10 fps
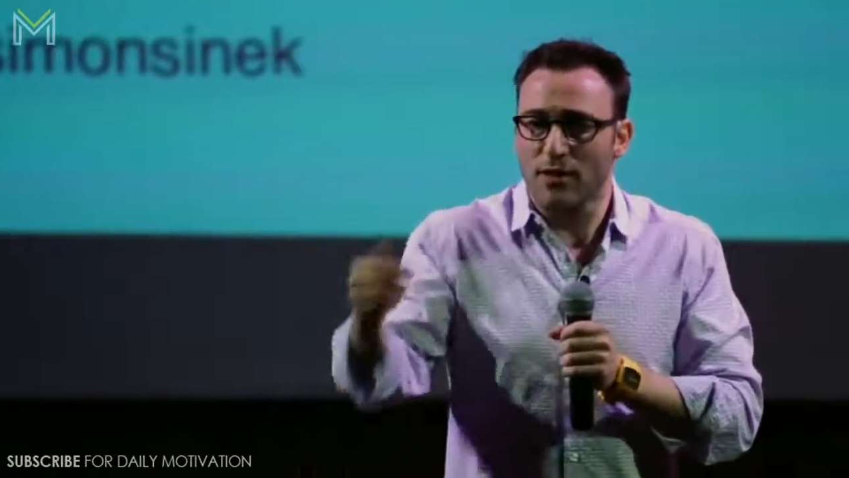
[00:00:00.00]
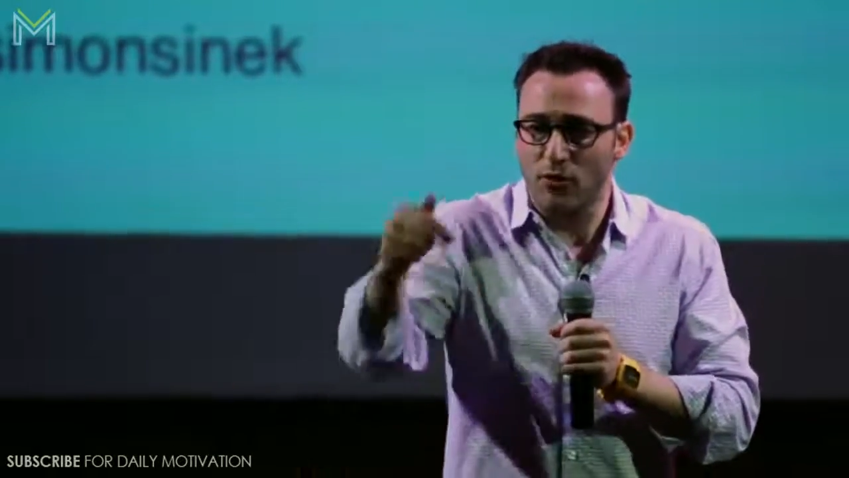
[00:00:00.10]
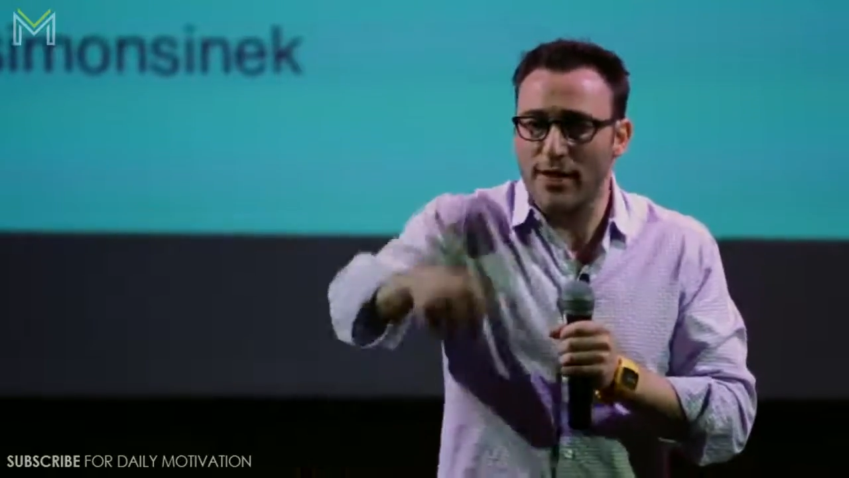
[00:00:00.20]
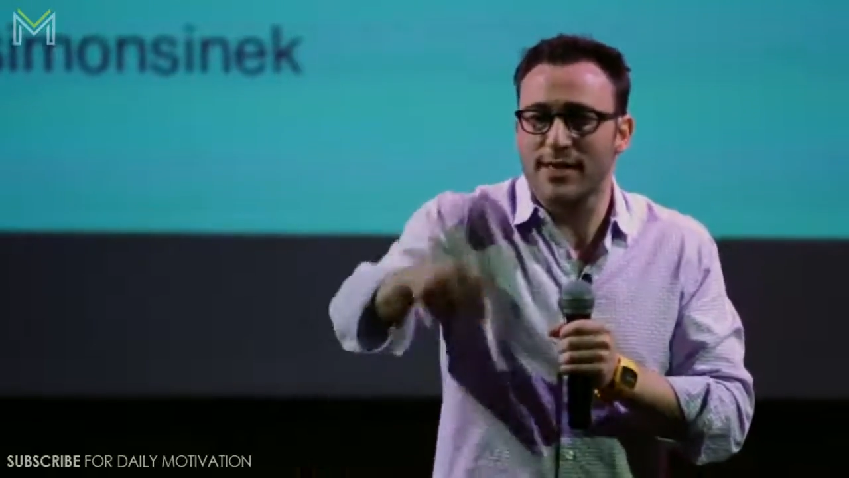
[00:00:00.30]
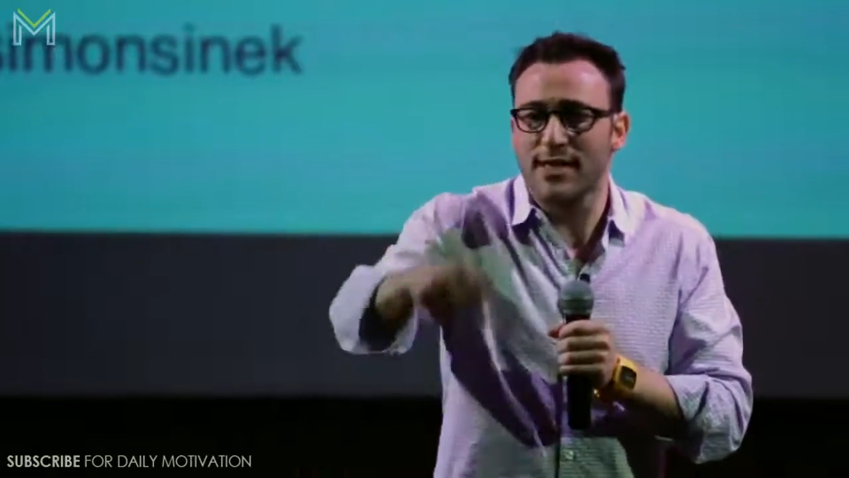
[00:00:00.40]
the
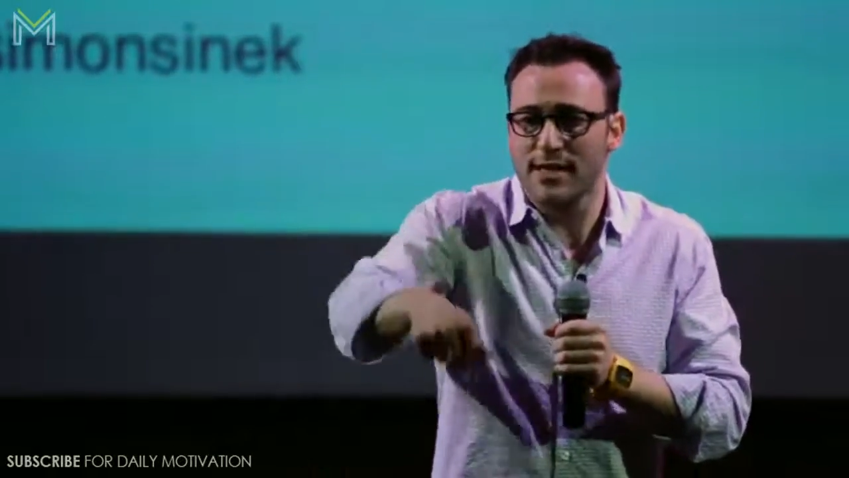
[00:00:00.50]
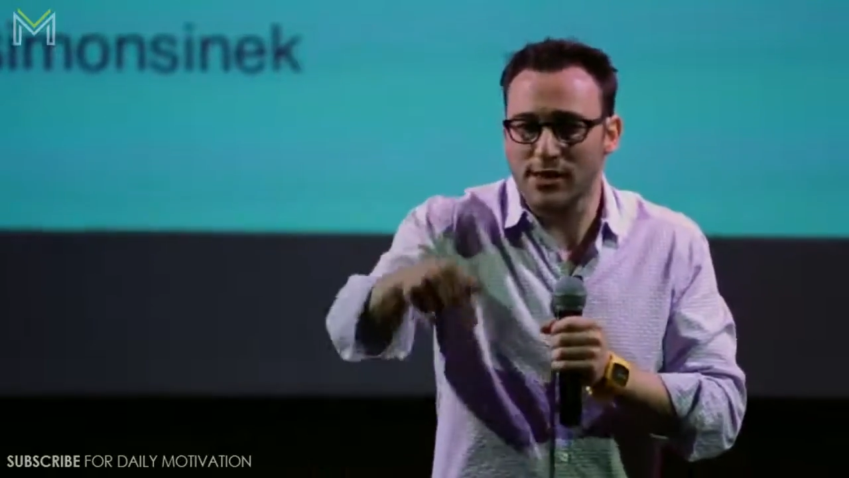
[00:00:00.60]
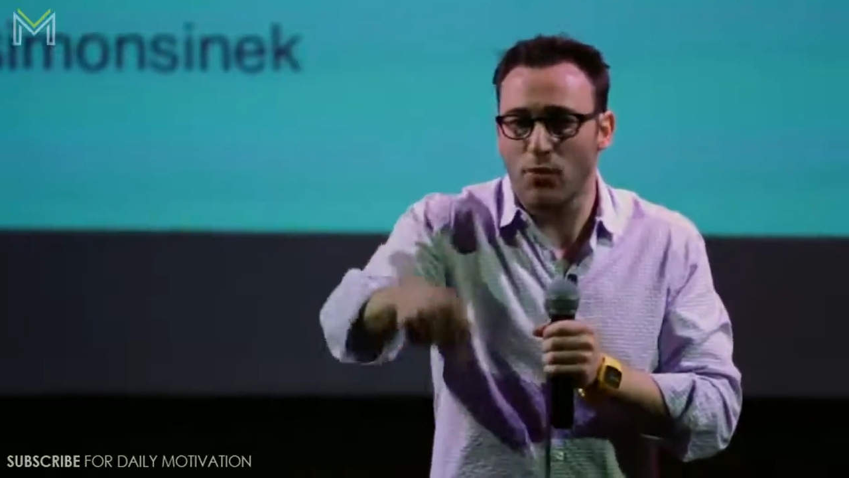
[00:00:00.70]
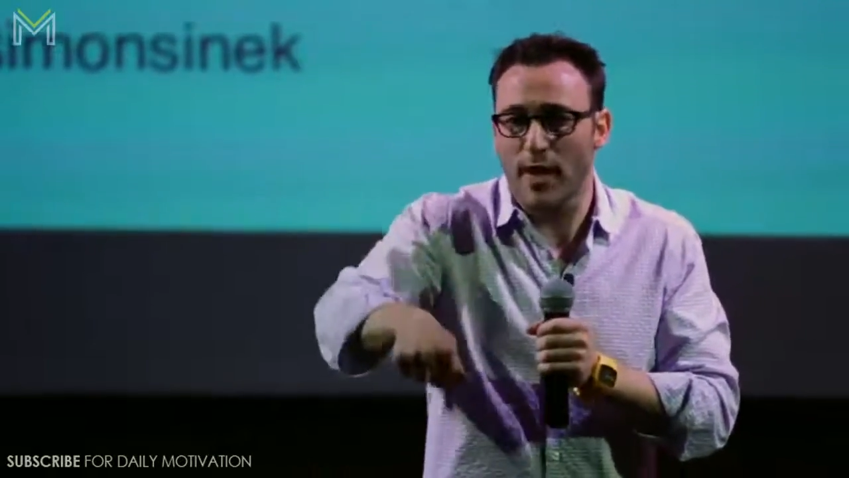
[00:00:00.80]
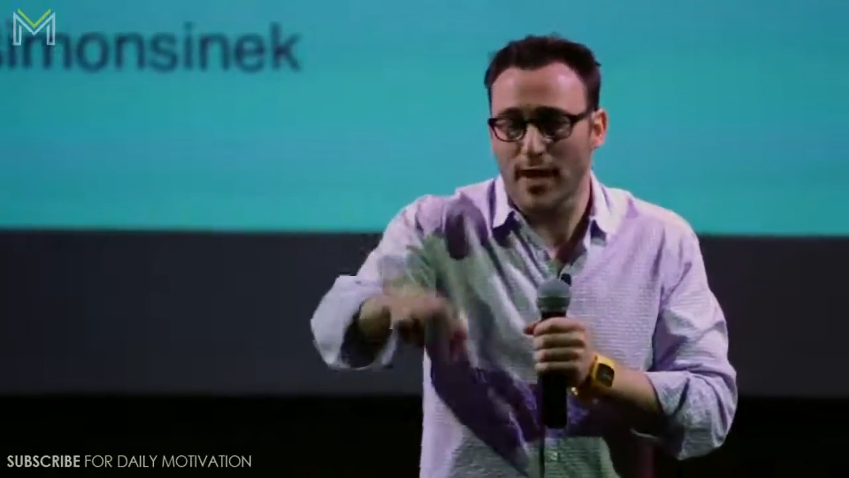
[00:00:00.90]
reason it is
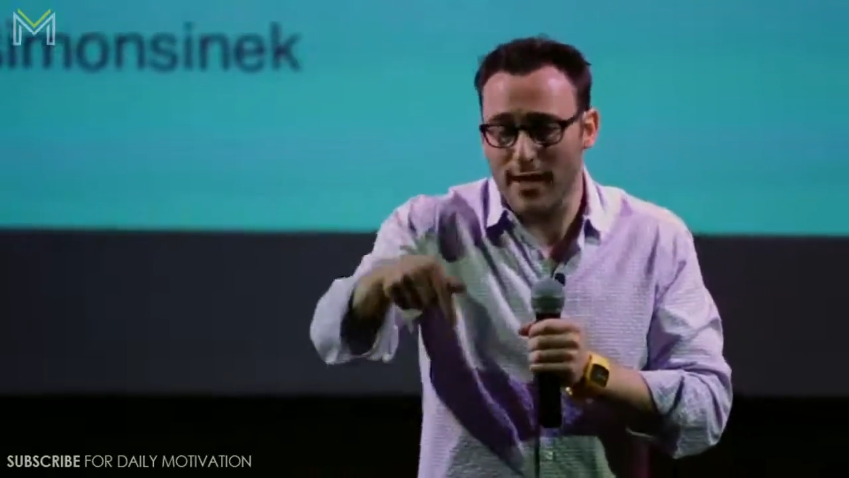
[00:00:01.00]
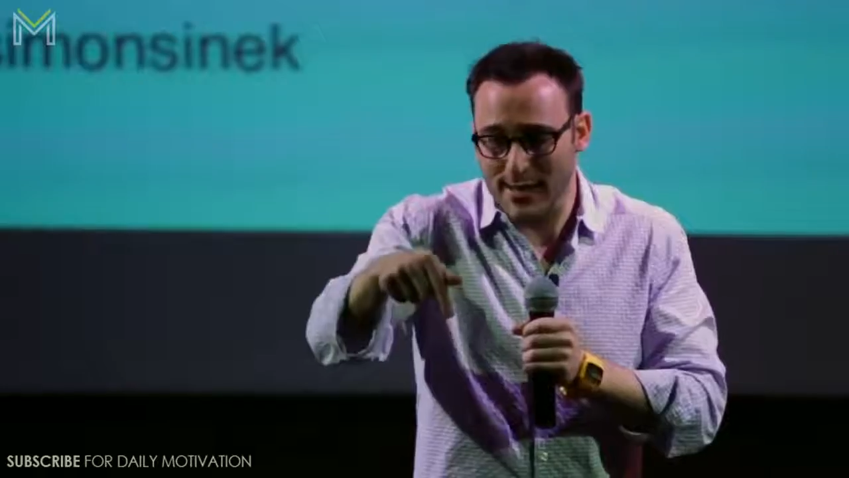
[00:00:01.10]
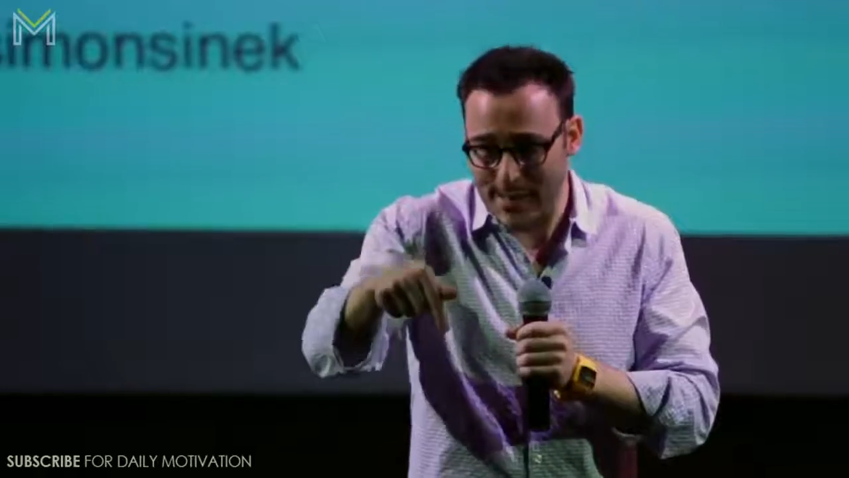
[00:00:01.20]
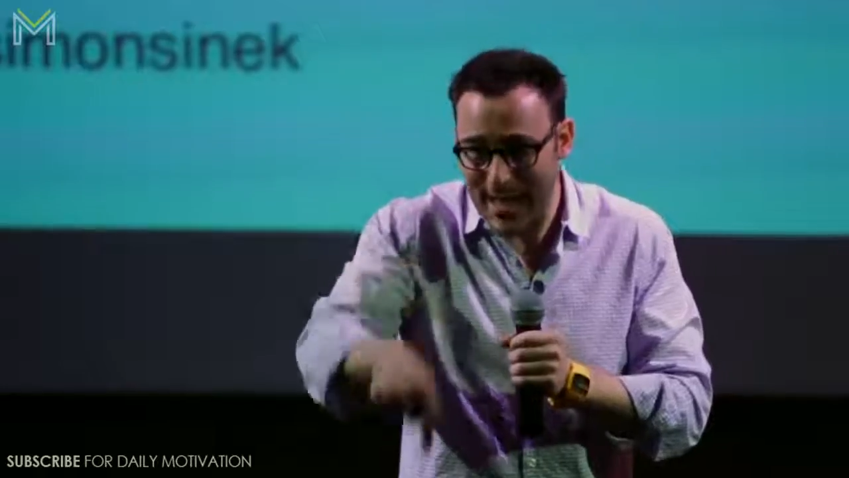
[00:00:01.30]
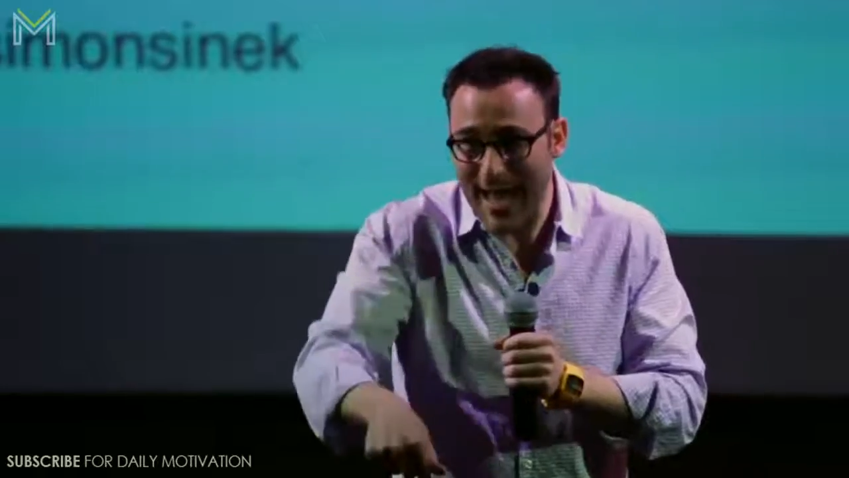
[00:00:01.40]
the way it is
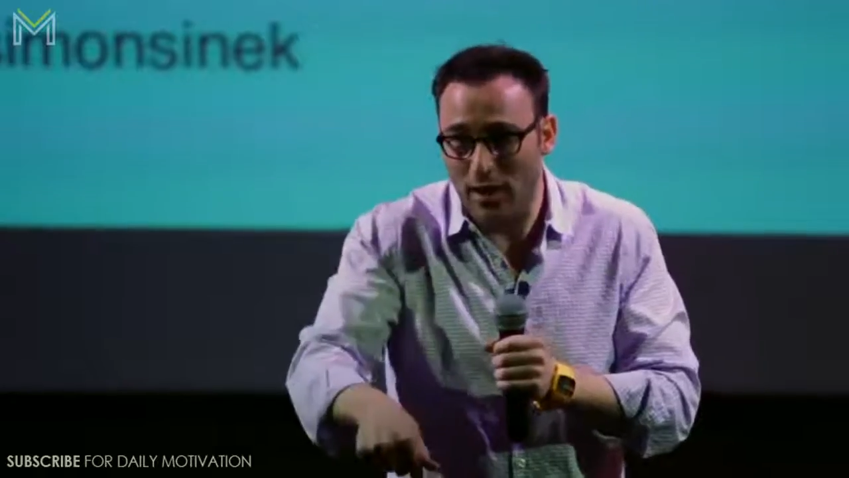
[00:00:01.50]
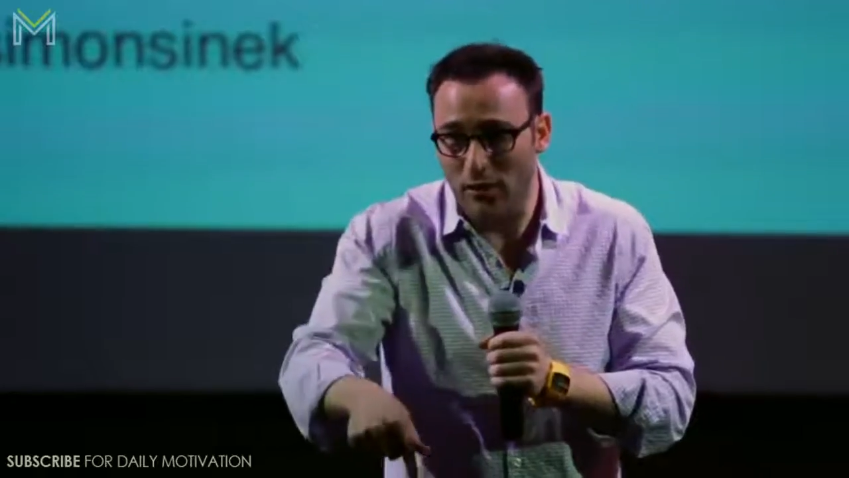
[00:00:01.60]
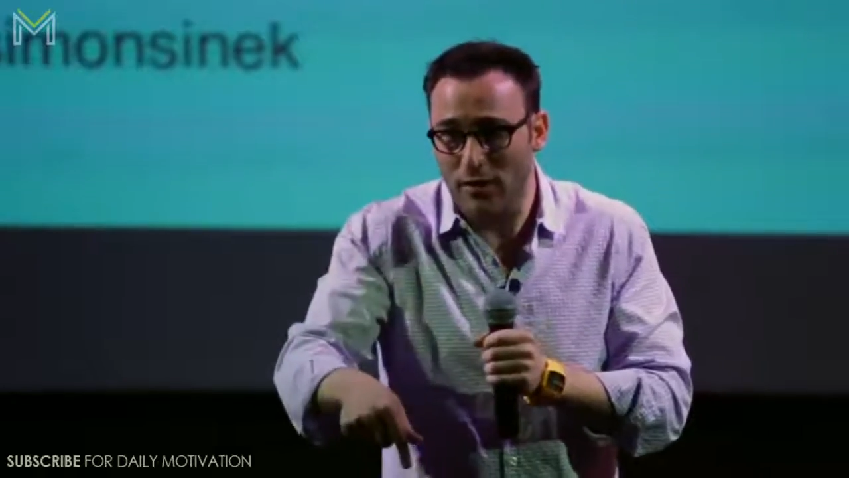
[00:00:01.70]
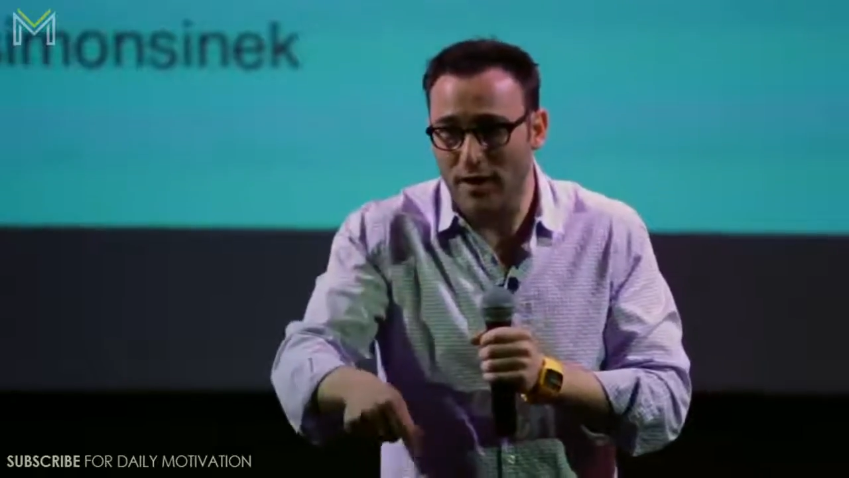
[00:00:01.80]
now